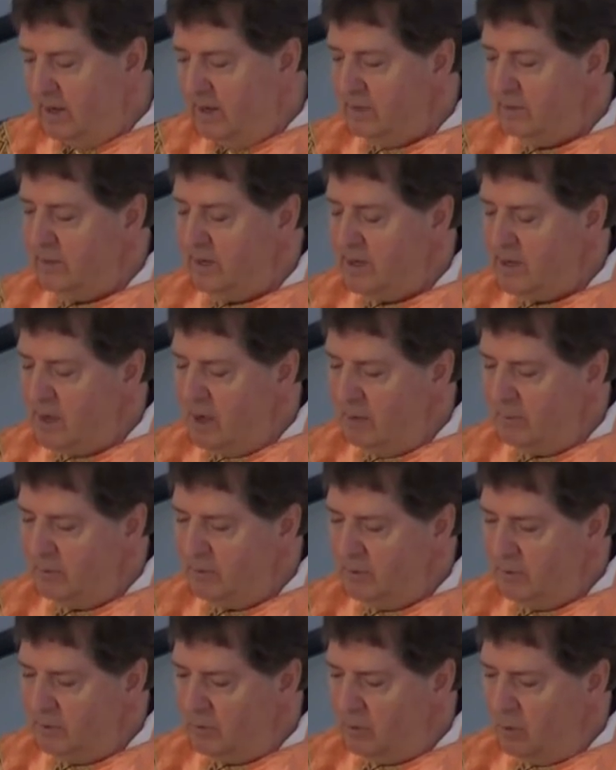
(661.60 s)
they come
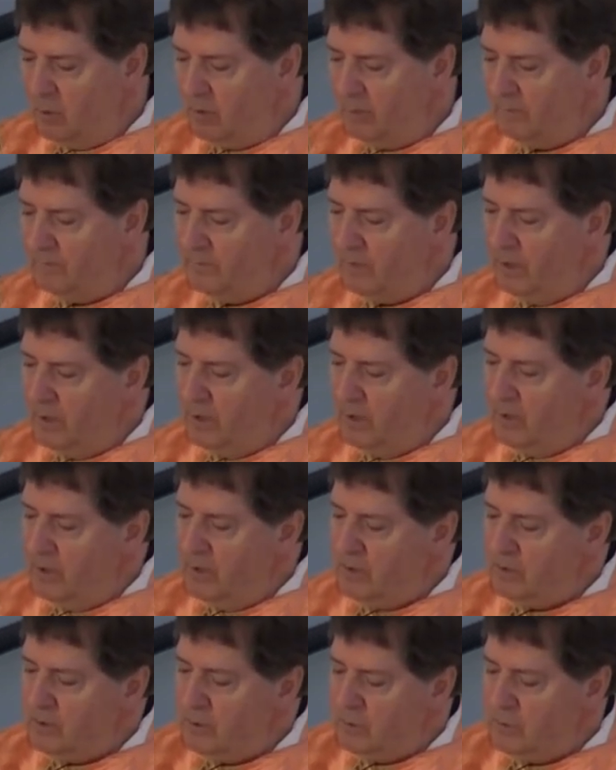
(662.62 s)
to the Lord?
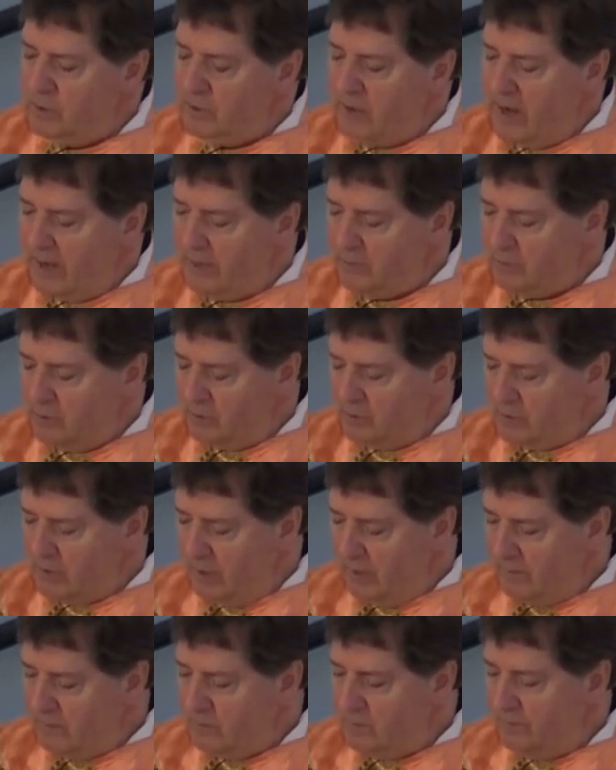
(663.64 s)
So we should ask
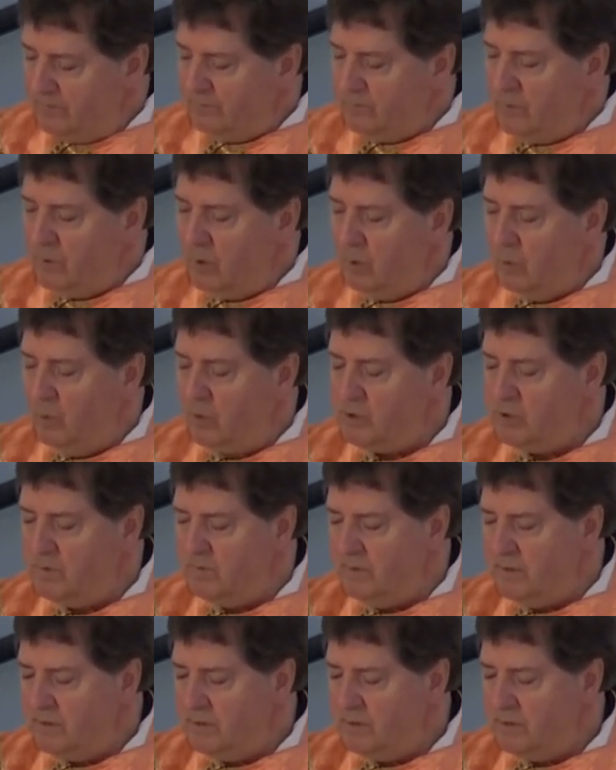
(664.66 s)
ourselves which of these